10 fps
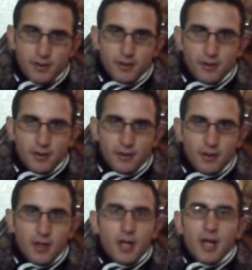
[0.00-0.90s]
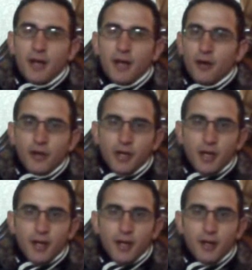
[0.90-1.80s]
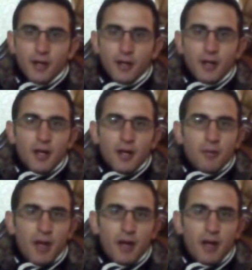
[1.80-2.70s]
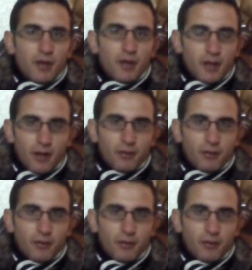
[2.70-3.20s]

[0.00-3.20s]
one of these planets is a planet ALFAROUNPE Pluto,